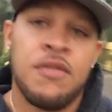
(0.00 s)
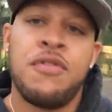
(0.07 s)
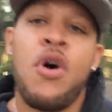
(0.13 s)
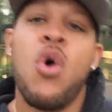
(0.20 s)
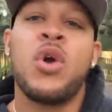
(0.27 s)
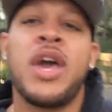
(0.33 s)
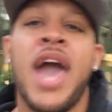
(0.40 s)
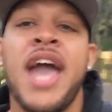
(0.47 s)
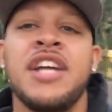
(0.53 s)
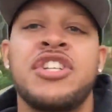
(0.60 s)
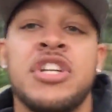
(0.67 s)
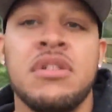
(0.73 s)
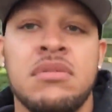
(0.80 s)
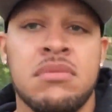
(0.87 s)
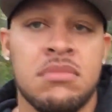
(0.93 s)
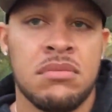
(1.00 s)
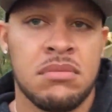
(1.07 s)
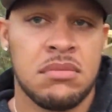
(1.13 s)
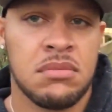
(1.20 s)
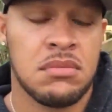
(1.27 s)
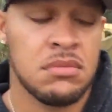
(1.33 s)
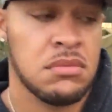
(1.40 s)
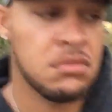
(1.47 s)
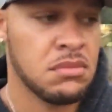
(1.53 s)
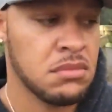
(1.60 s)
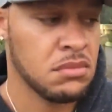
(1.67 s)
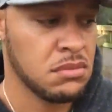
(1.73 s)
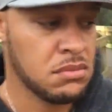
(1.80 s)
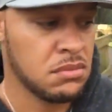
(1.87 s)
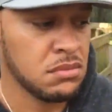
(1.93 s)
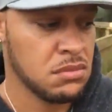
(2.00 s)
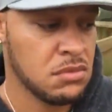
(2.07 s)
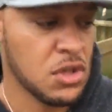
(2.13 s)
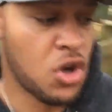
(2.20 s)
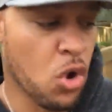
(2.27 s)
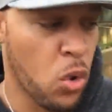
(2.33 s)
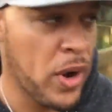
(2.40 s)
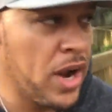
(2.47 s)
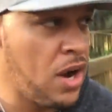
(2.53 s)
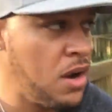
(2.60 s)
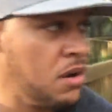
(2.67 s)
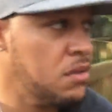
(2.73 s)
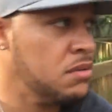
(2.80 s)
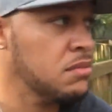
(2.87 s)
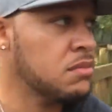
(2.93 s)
Vocation, career.